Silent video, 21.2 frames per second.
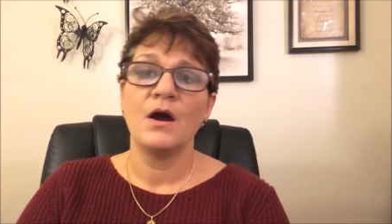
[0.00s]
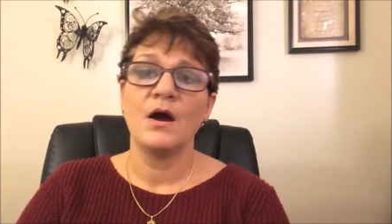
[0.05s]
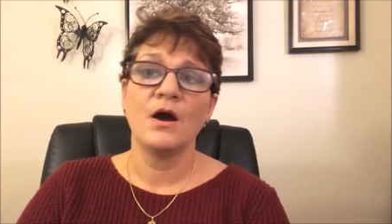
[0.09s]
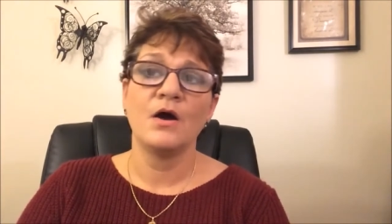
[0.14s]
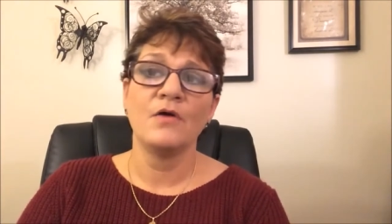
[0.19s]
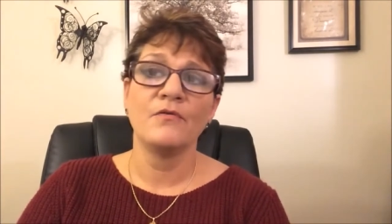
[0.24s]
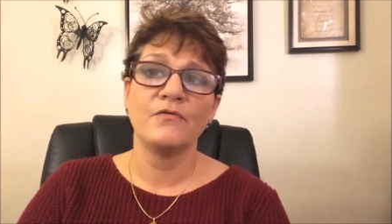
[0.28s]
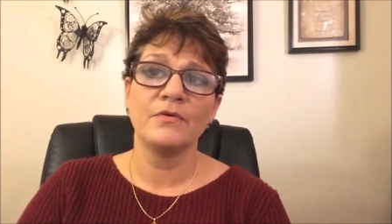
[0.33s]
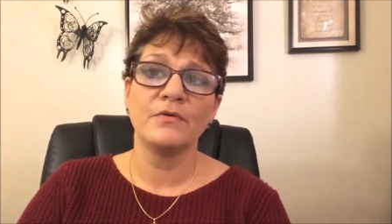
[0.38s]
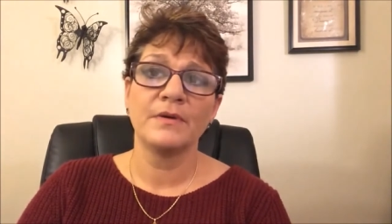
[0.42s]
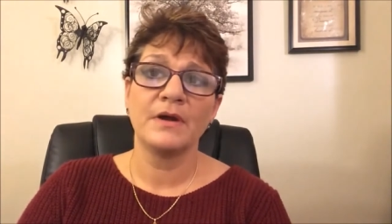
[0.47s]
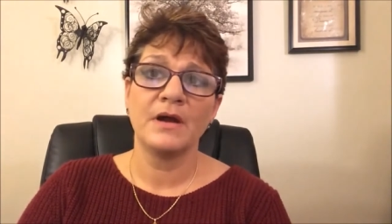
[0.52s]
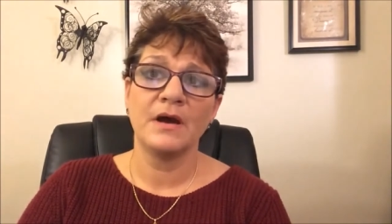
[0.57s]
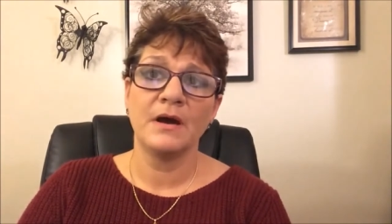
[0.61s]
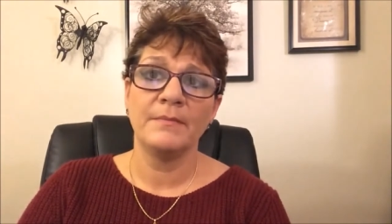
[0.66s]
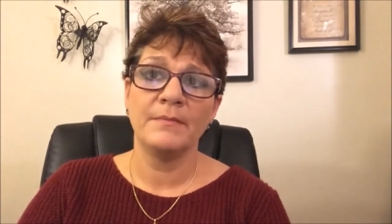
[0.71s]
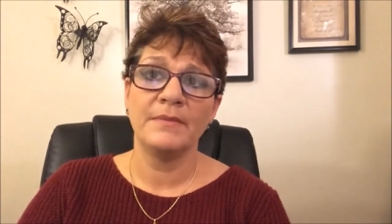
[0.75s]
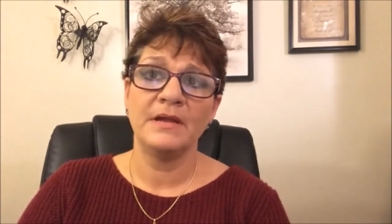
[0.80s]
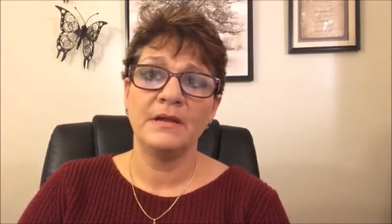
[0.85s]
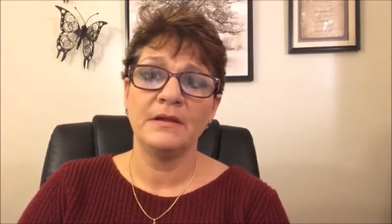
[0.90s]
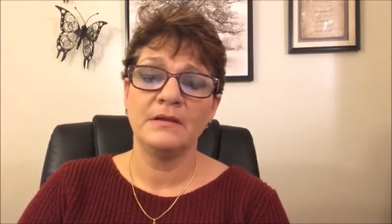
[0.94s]

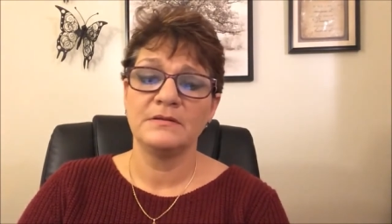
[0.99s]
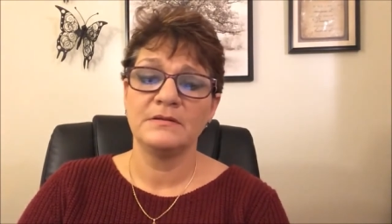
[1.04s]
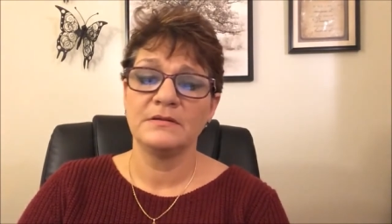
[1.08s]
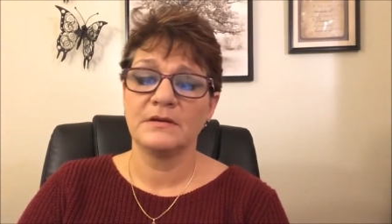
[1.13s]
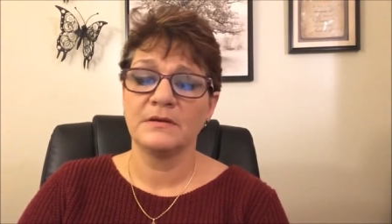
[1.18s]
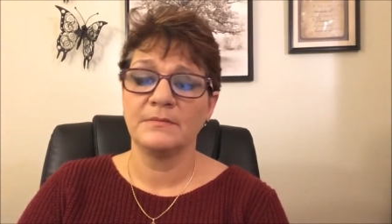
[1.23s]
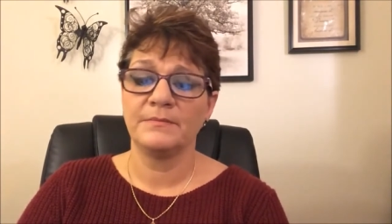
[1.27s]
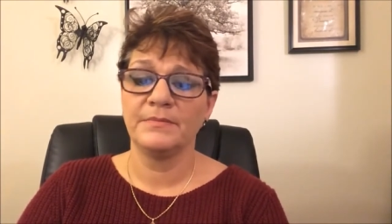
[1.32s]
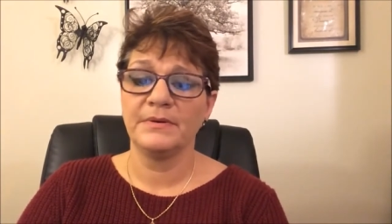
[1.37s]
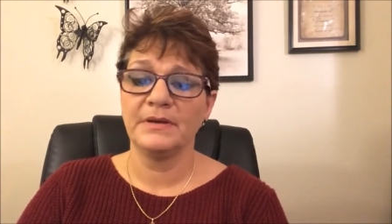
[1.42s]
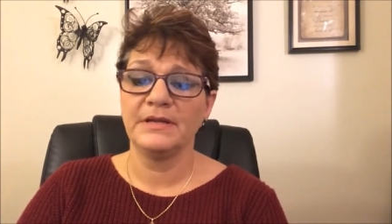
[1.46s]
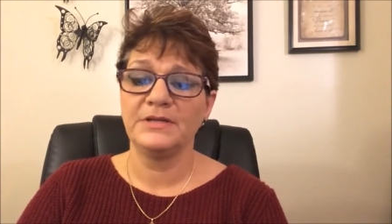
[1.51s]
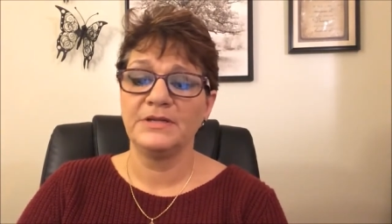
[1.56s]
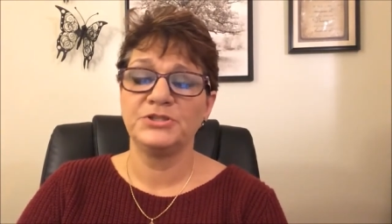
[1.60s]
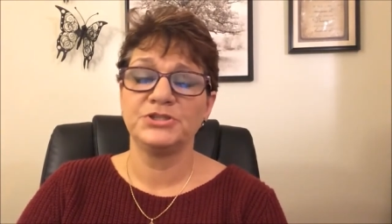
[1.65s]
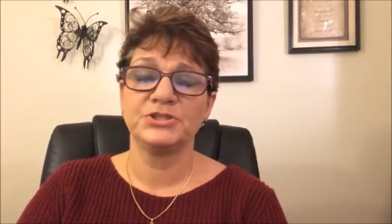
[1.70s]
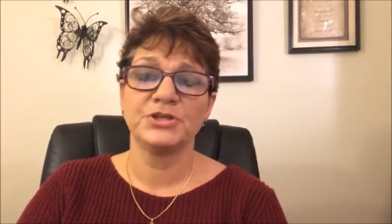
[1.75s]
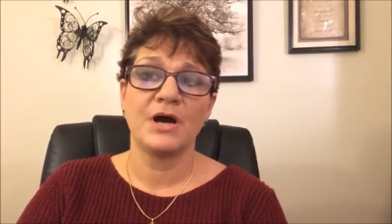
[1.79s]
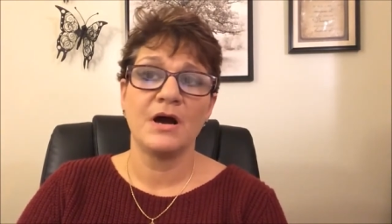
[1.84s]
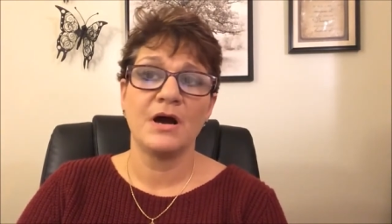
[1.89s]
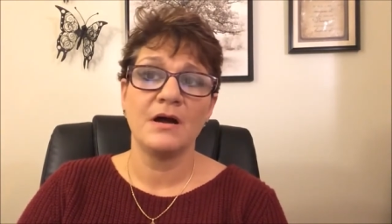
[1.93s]
Overcoming the complete
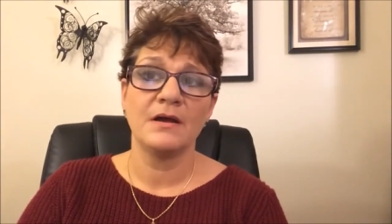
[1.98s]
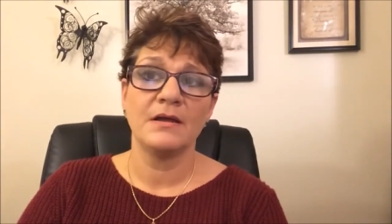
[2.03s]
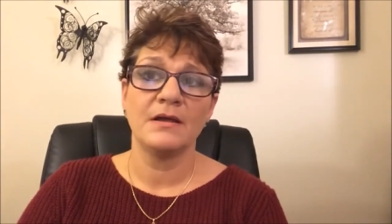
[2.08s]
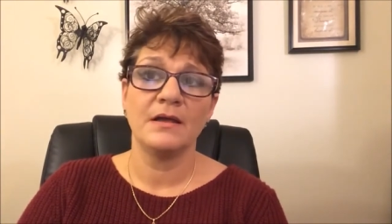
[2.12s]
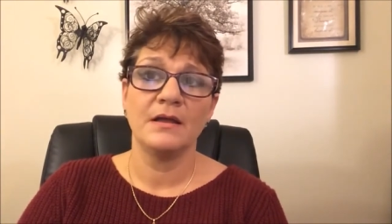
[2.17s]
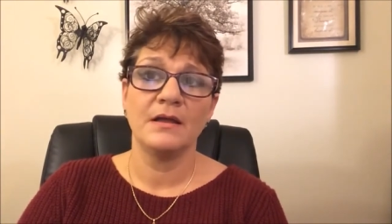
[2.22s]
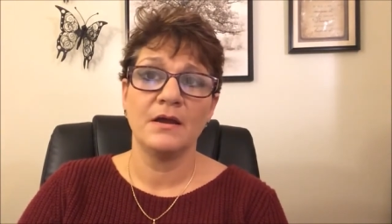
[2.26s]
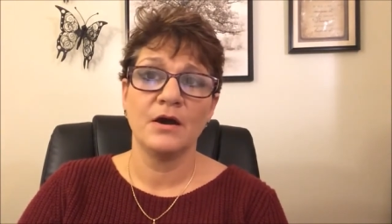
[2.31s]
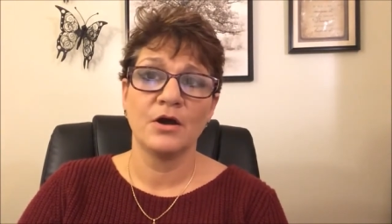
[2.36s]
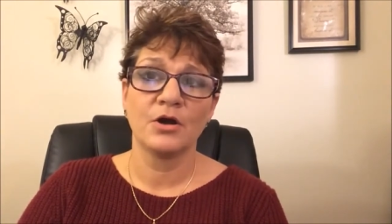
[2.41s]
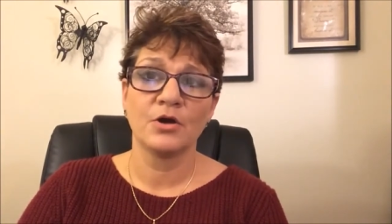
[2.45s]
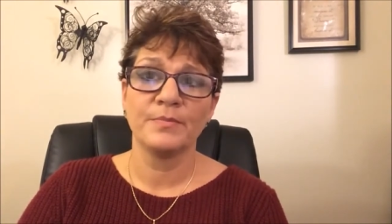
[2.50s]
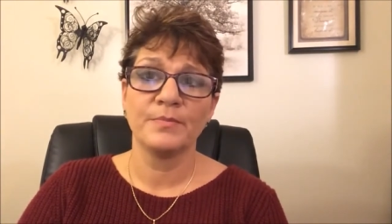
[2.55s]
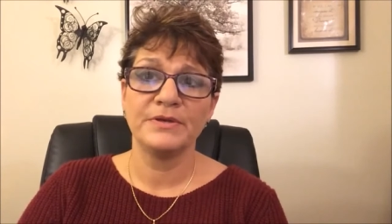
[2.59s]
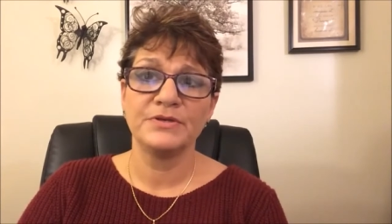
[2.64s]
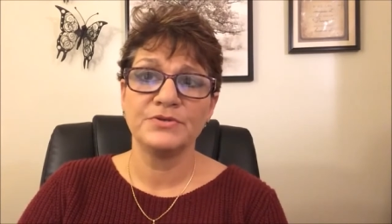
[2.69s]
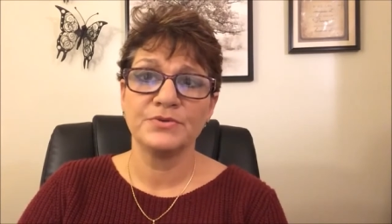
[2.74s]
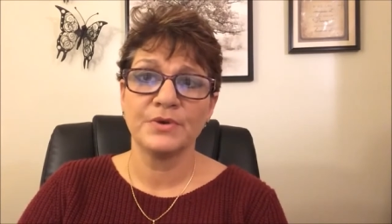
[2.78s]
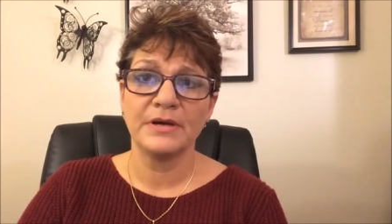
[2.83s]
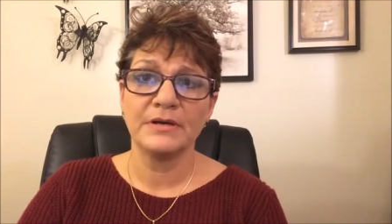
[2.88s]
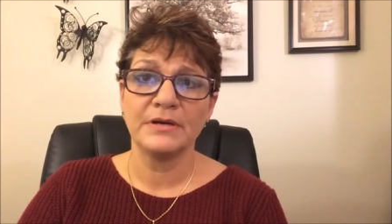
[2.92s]
shock and utter
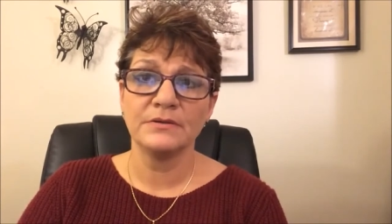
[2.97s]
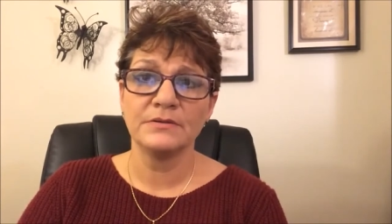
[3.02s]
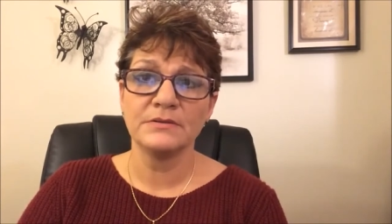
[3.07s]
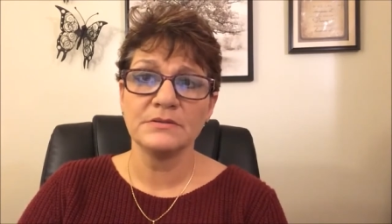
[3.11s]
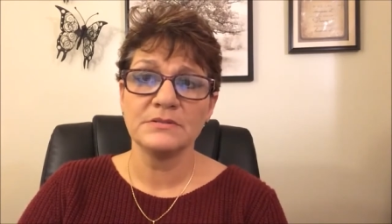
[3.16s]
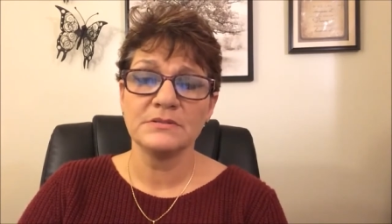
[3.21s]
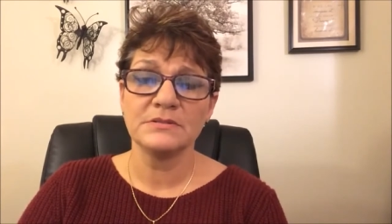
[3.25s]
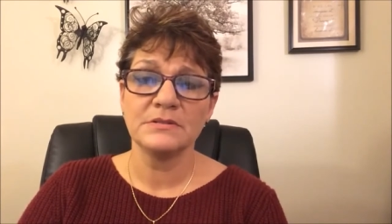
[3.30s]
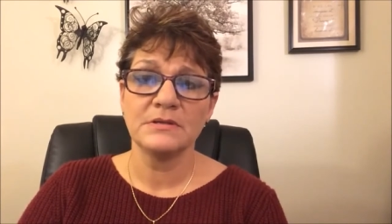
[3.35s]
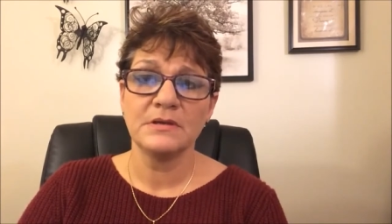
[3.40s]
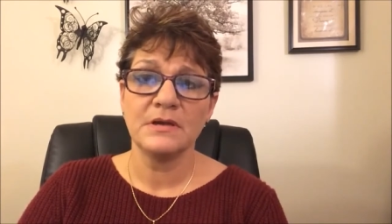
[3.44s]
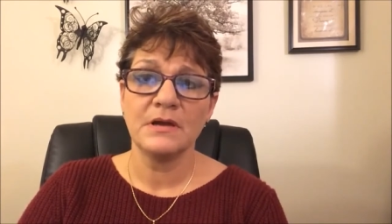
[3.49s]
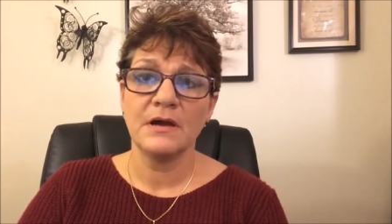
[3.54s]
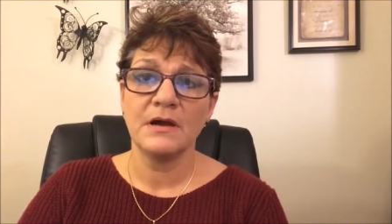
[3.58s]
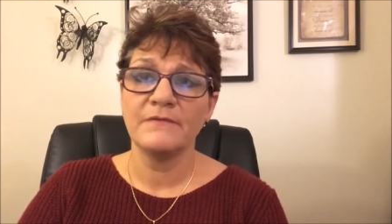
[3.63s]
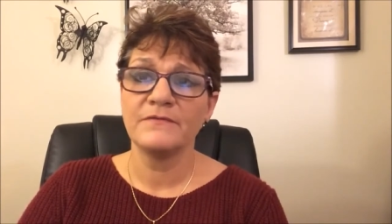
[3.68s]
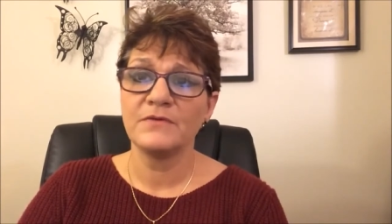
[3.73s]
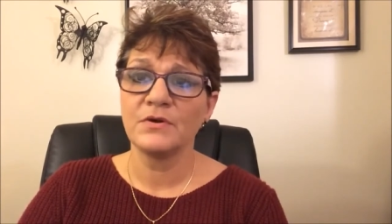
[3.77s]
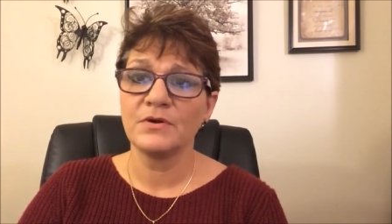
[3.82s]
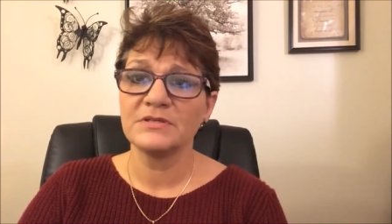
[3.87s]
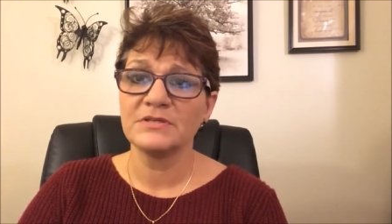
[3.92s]
betrayals
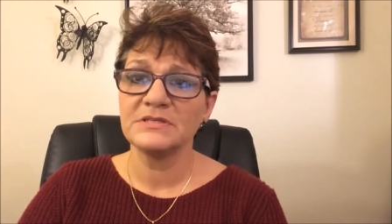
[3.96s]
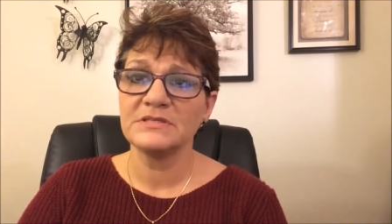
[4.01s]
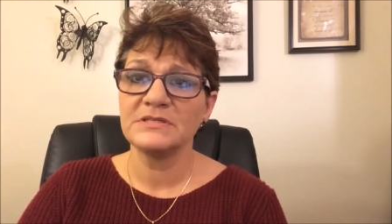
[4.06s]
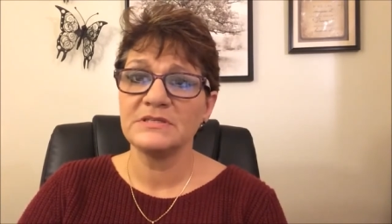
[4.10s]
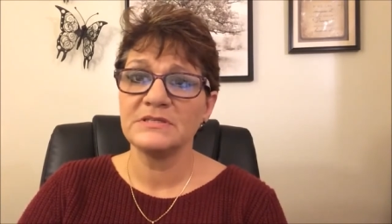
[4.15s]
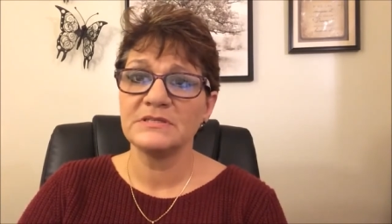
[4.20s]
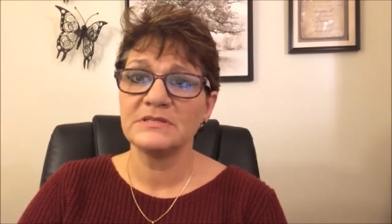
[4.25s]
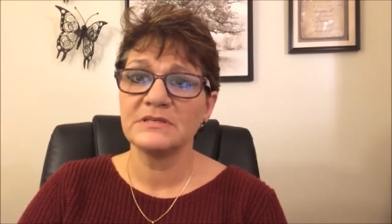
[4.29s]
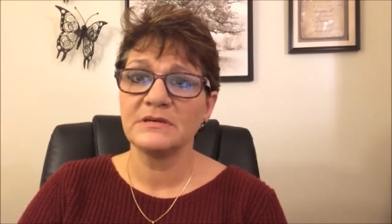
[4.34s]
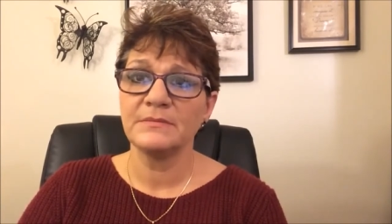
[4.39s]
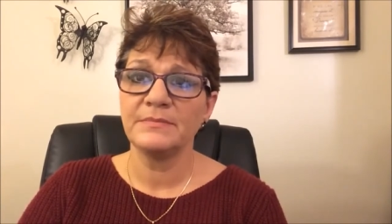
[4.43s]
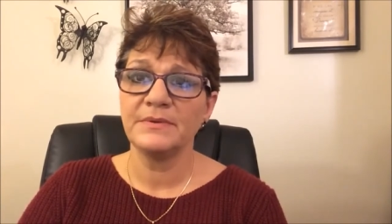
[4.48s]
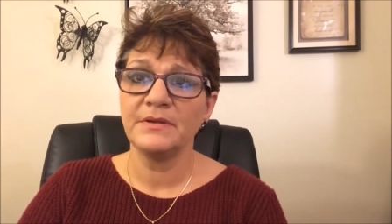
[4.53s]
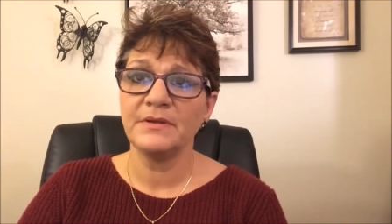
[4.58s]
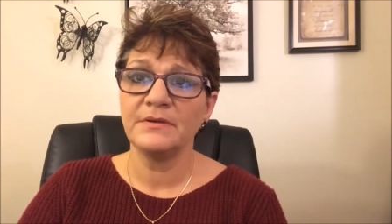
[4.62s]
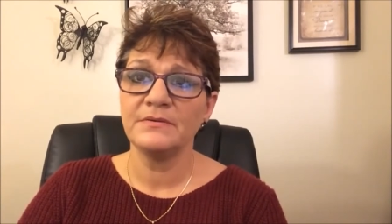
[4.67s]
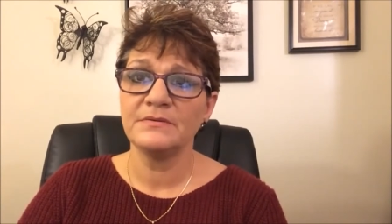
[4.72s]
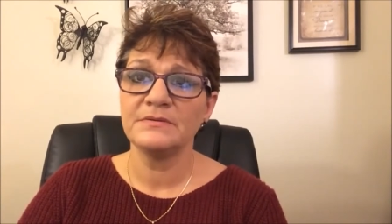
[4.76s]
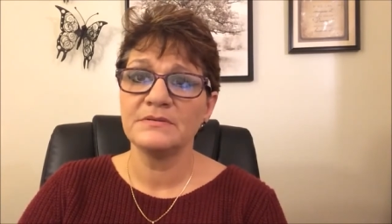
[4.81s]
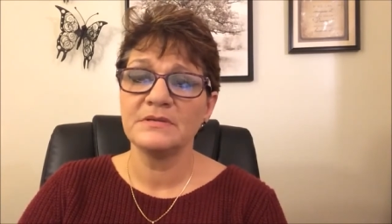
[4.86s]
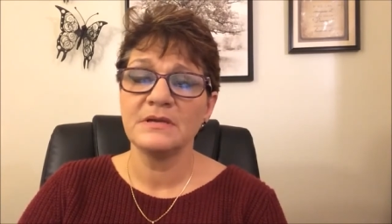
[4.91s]
of narcissistic
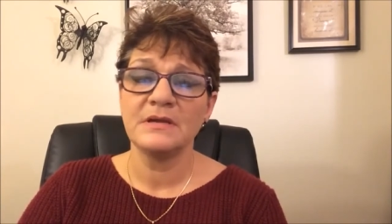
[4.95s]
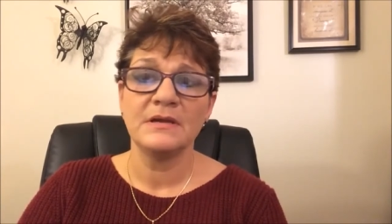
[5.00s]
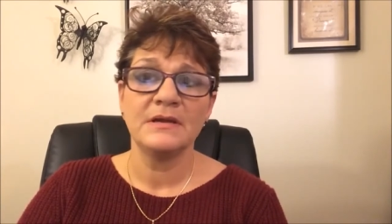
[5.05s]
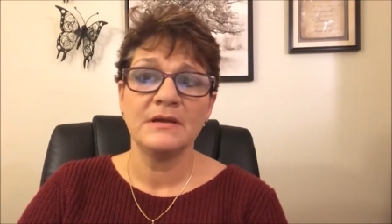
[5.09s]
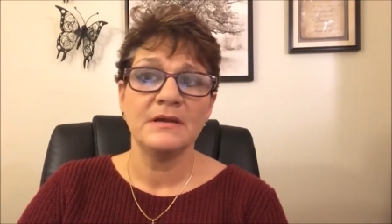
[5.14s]
abuse